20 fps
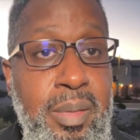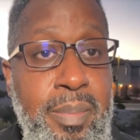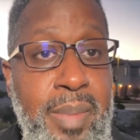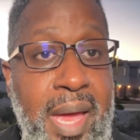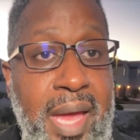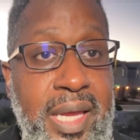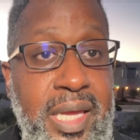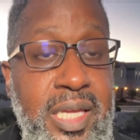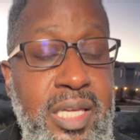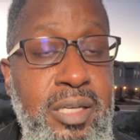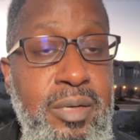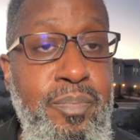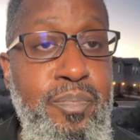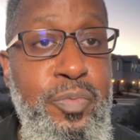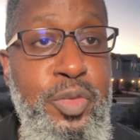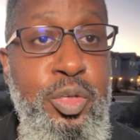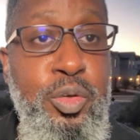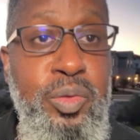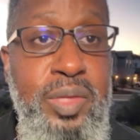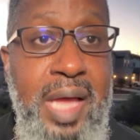back in
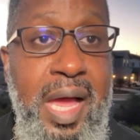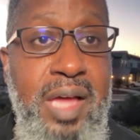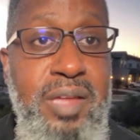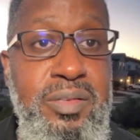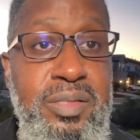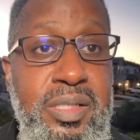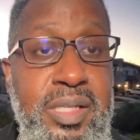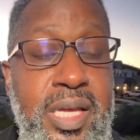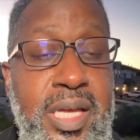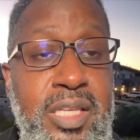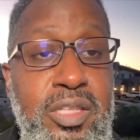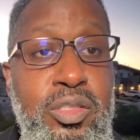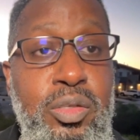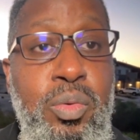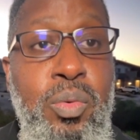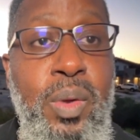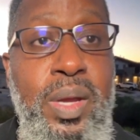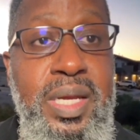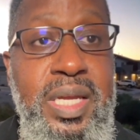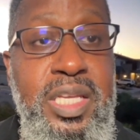
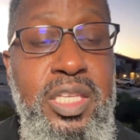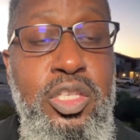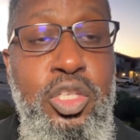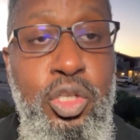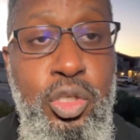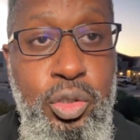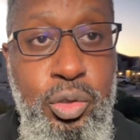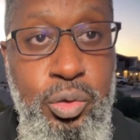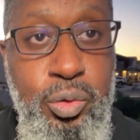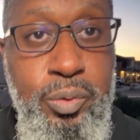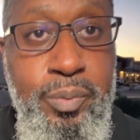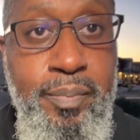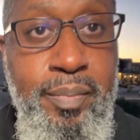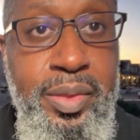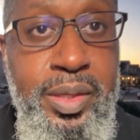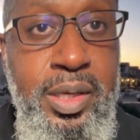2022.